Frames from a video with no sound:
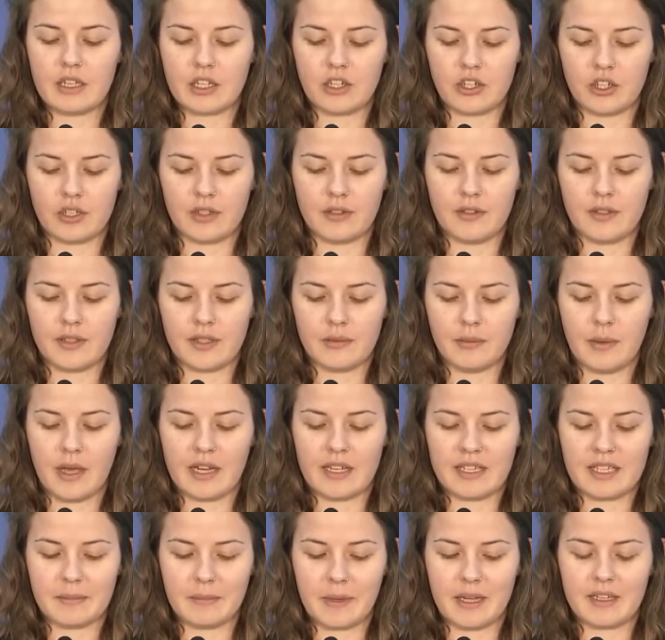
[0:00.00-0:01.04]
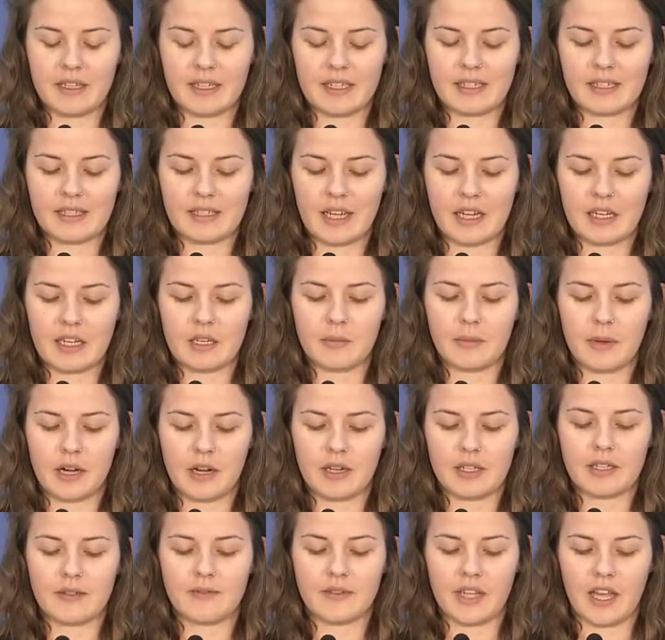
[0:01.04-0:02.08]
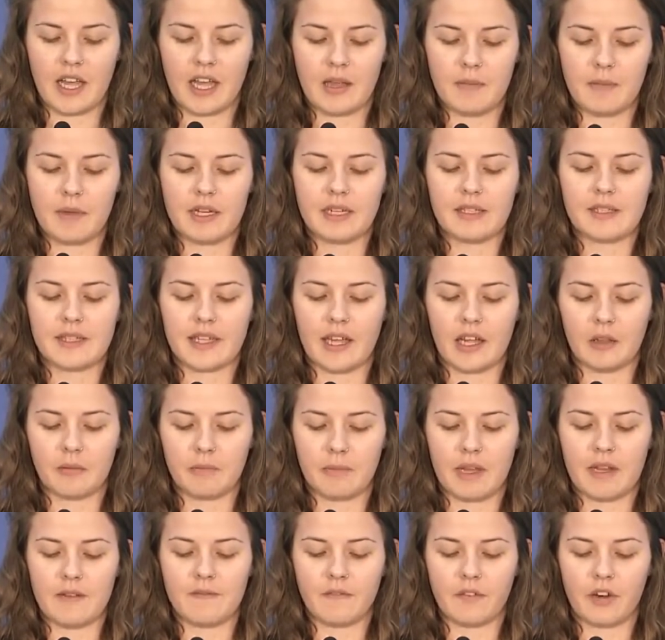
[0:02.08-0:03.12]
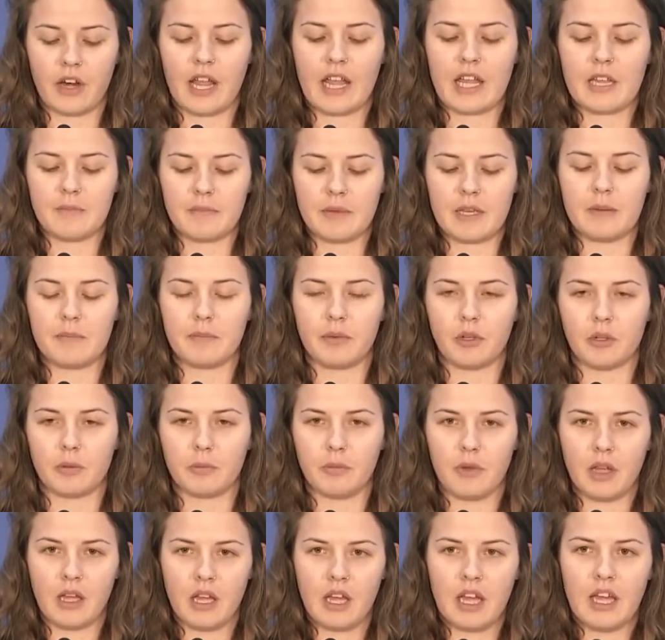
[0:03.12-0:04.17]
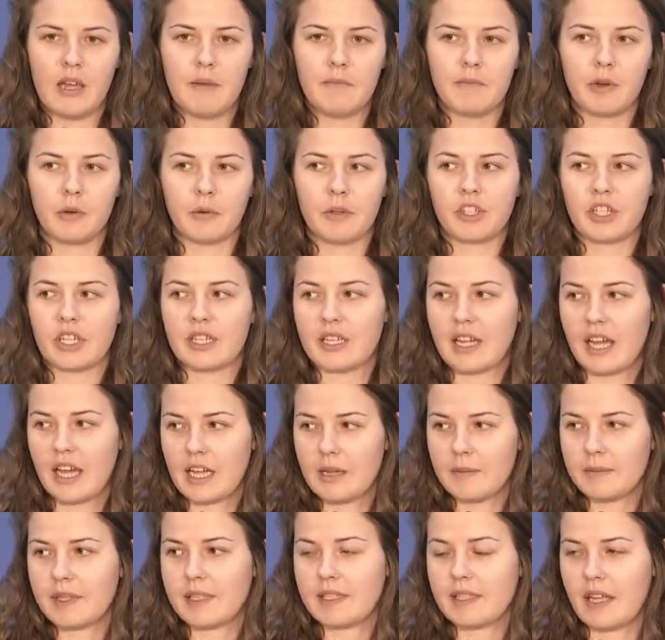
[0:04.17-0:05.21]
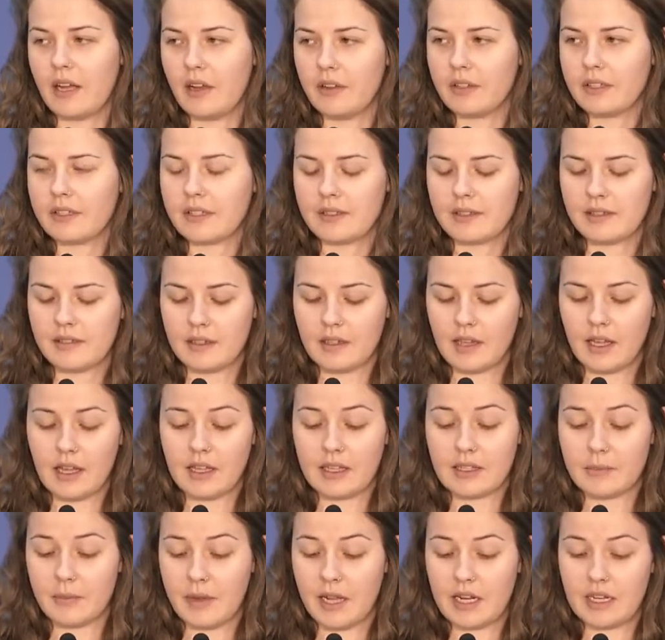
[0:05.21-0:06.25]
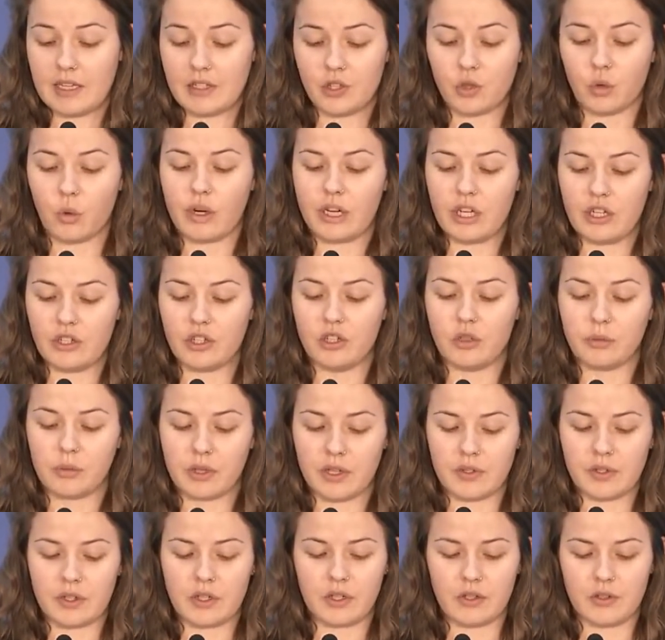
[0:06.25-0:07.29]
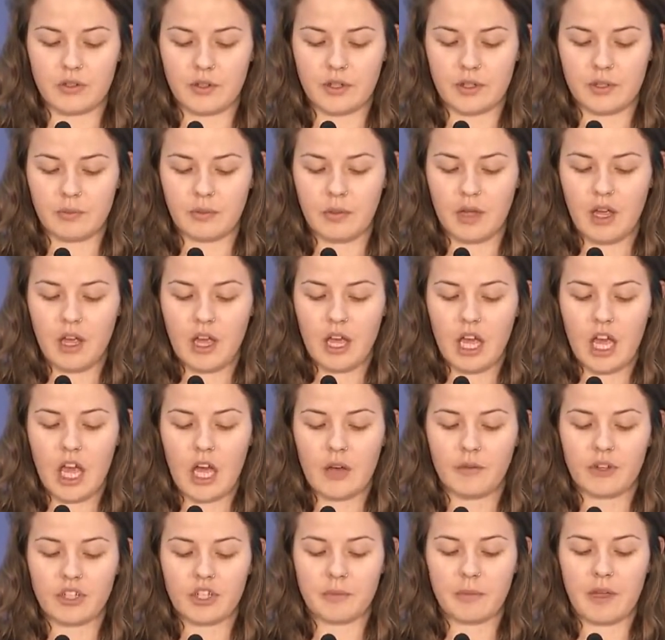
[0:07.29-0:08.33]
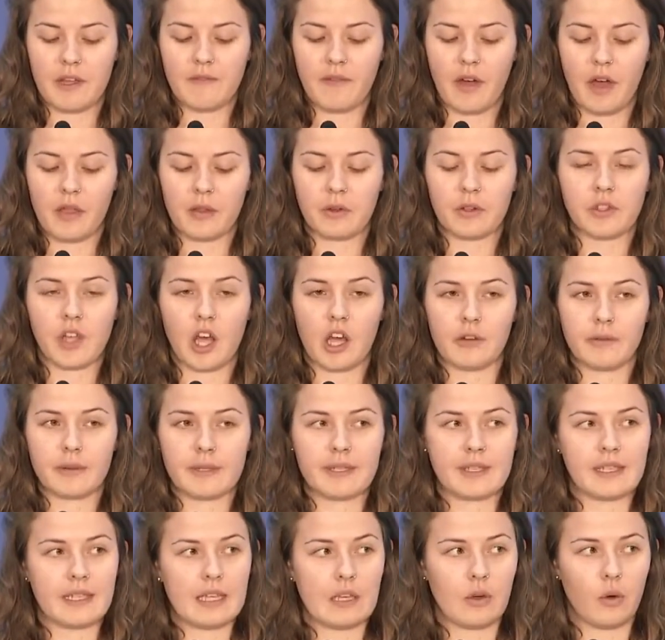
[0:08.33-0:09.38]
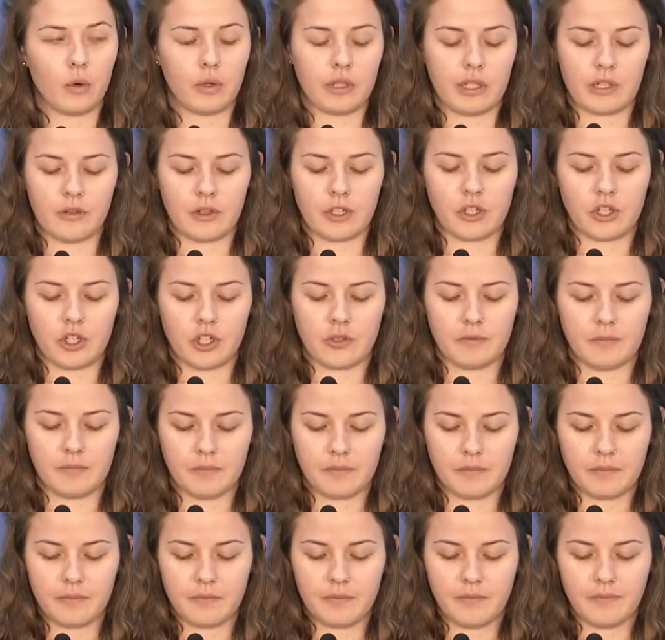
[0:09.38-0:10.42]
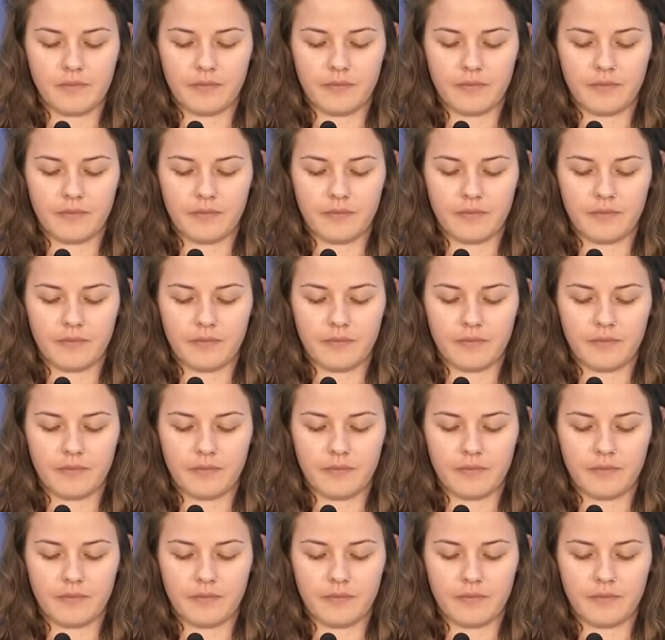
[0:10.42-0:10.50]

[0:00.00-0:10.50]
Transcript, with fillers: conditions and has spent extended periods of time in a cell meant for eight people, but which at times has held as, as many as 22 prisoners, of which my father is always the only Christian.